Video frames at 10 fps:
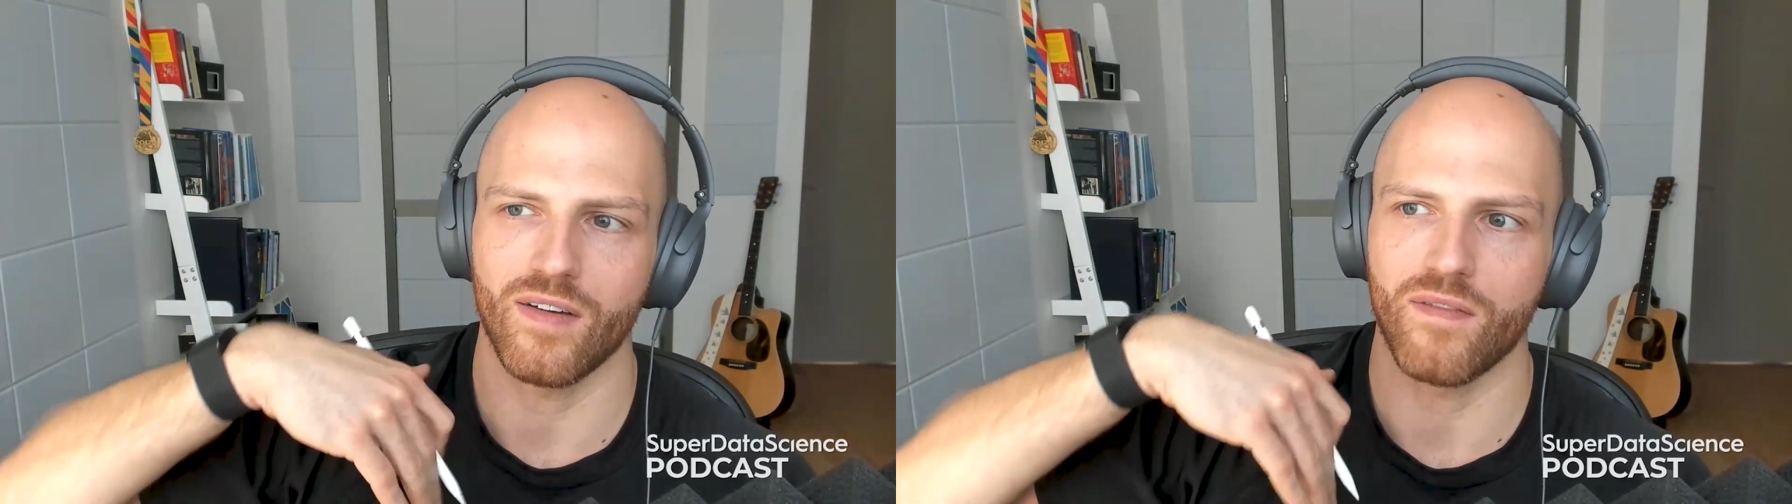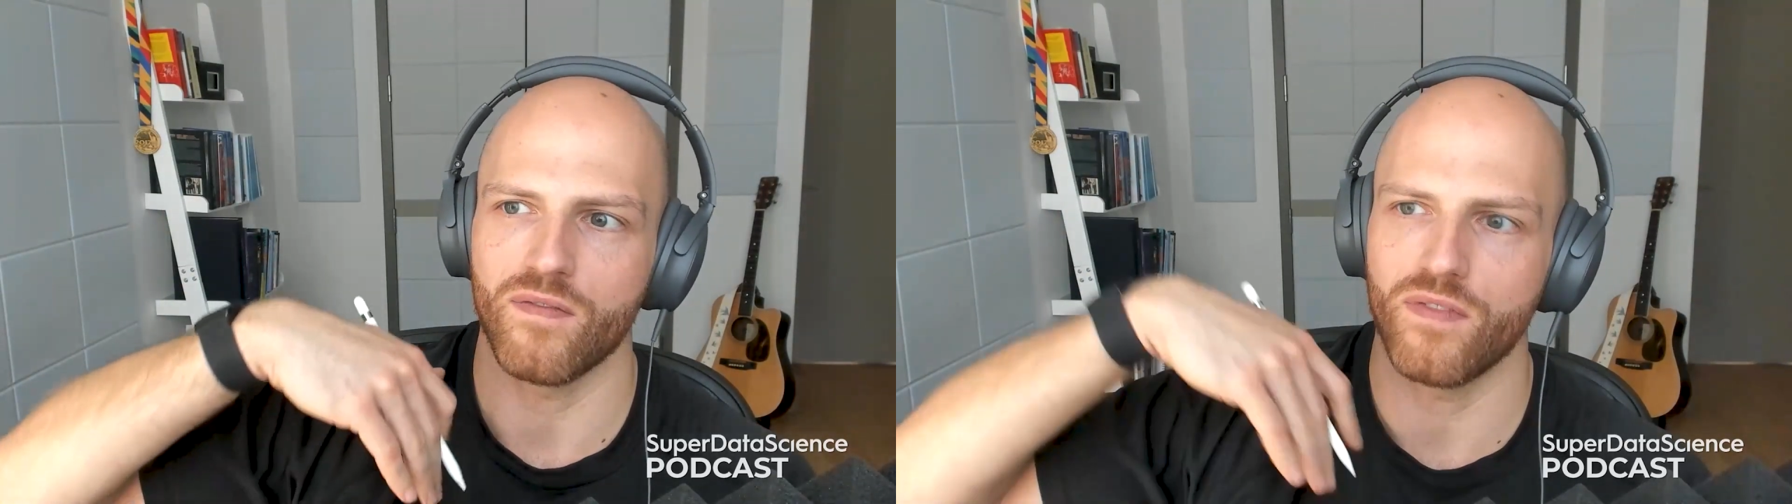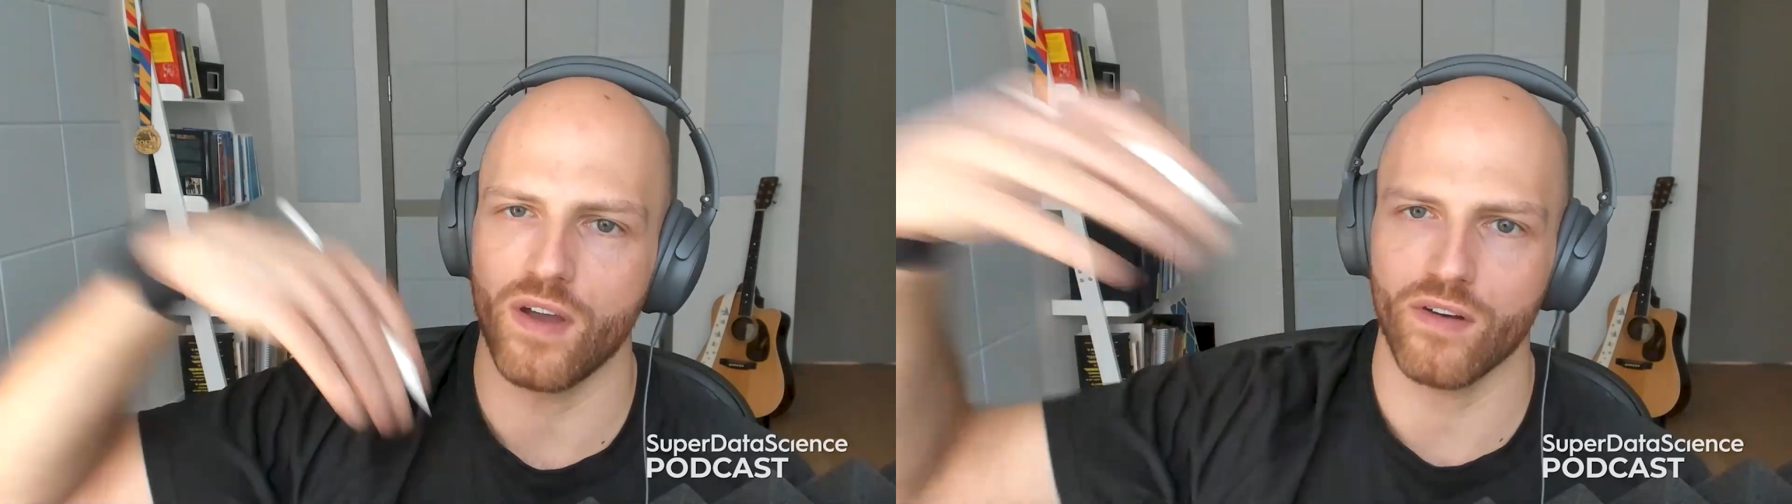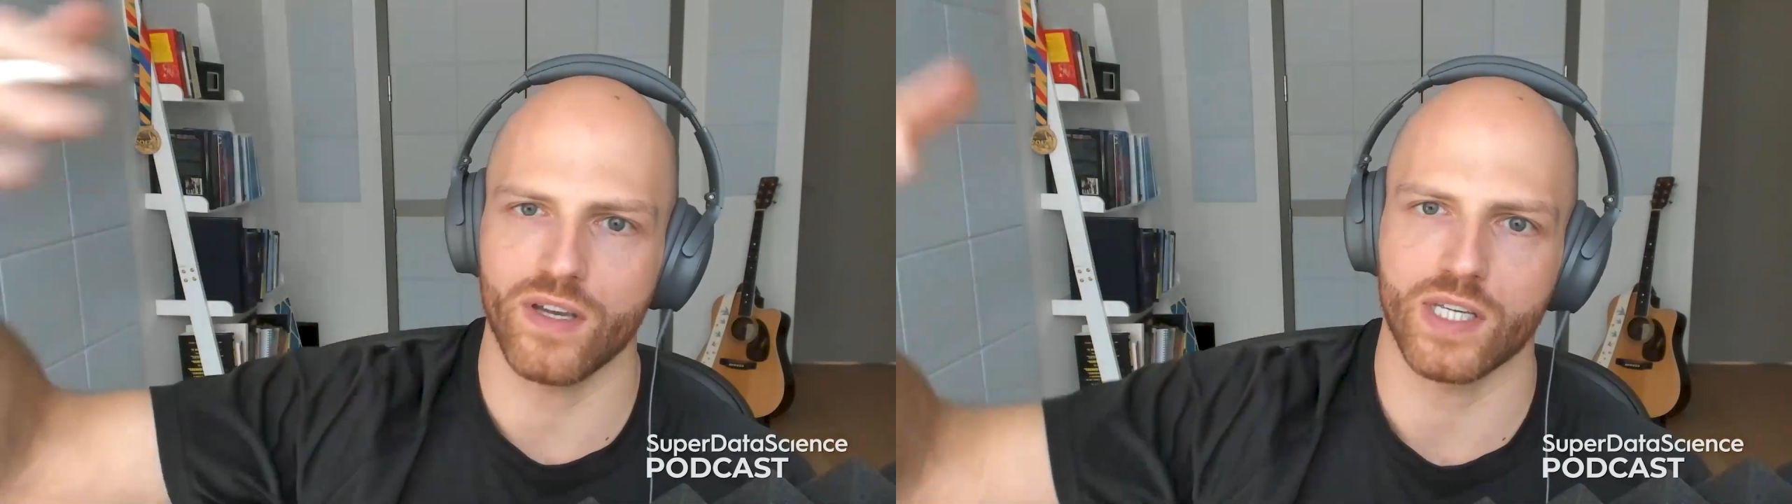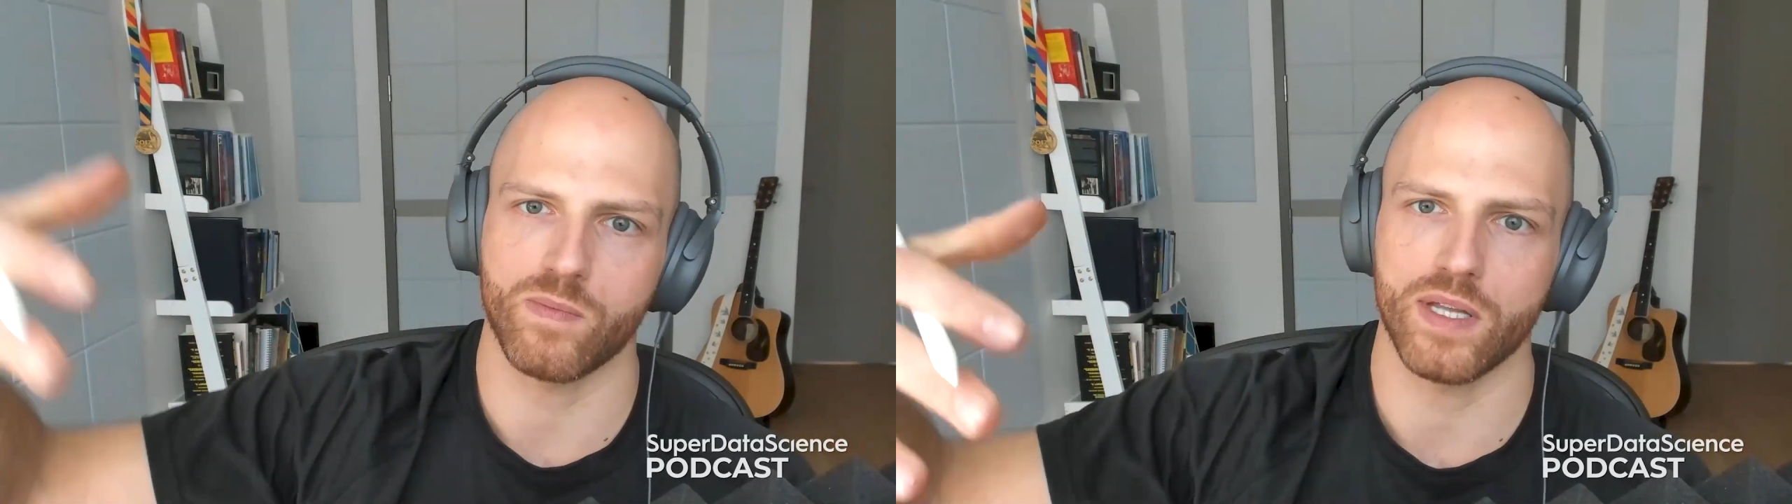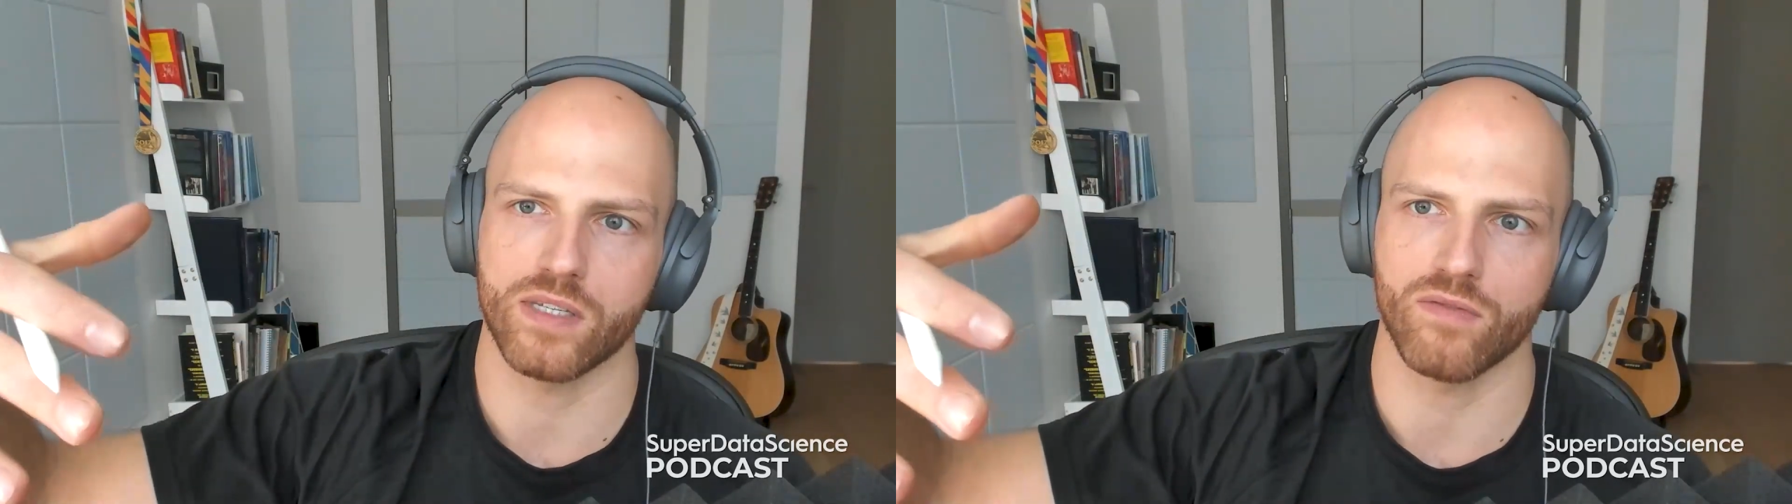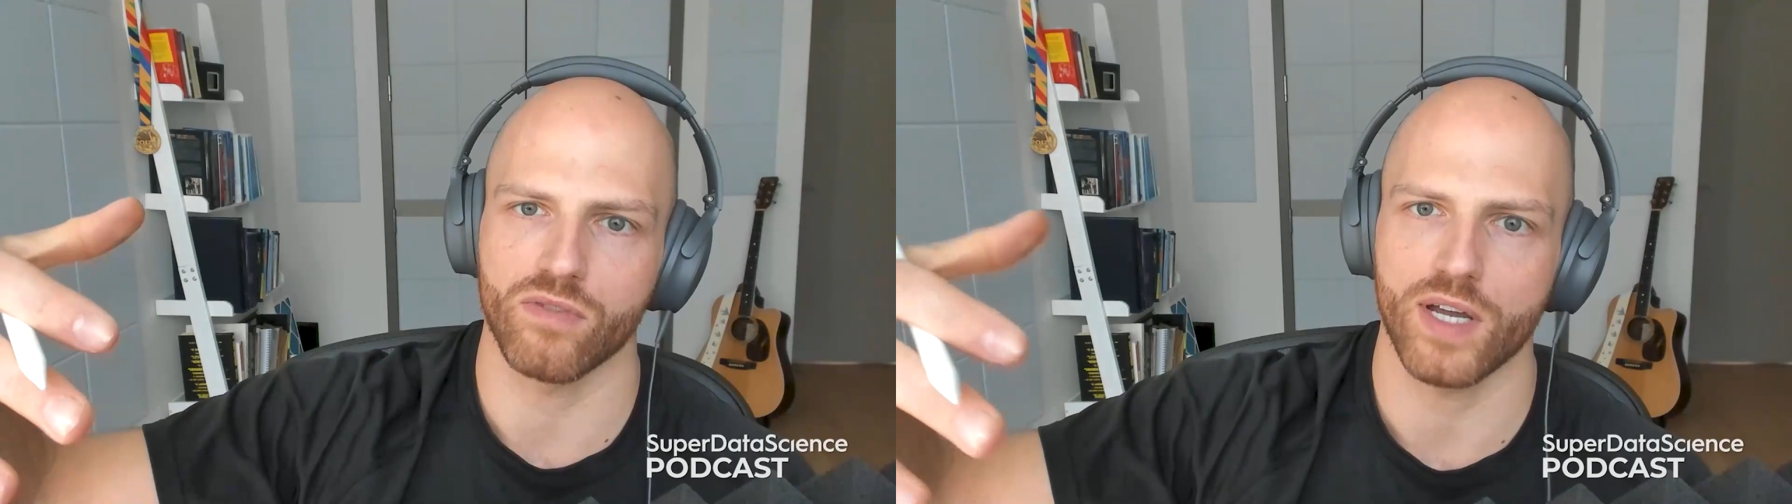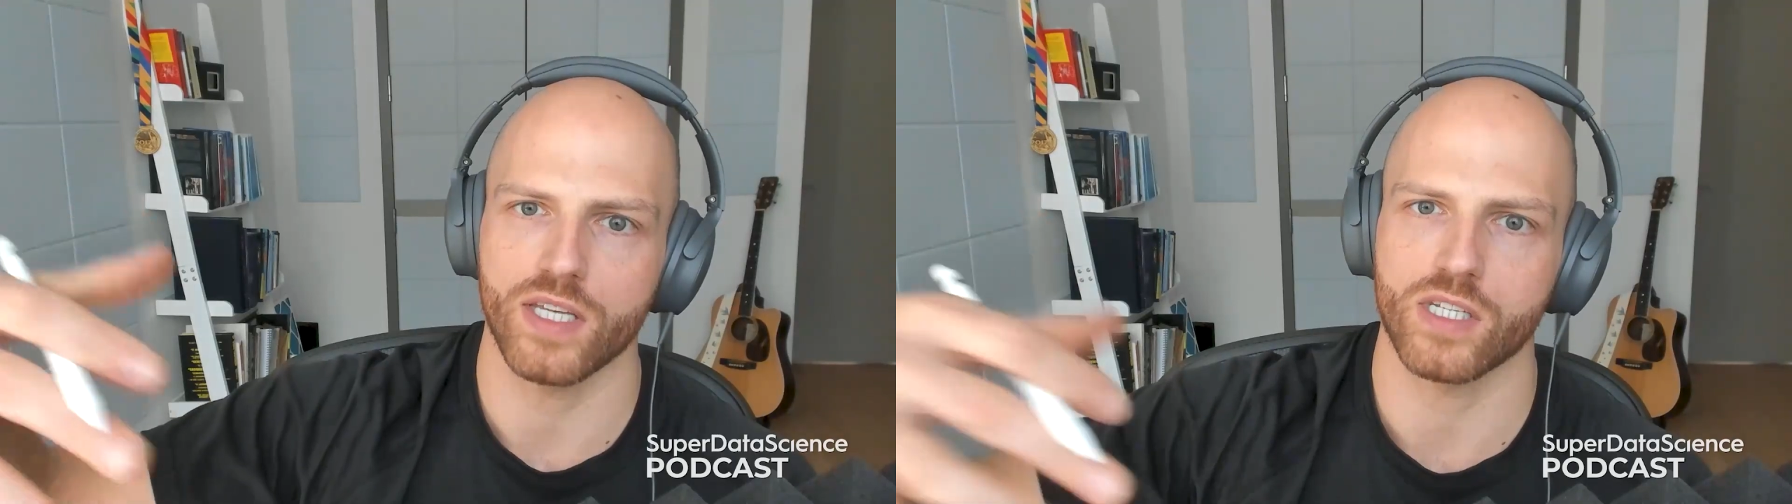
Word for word: very expensive race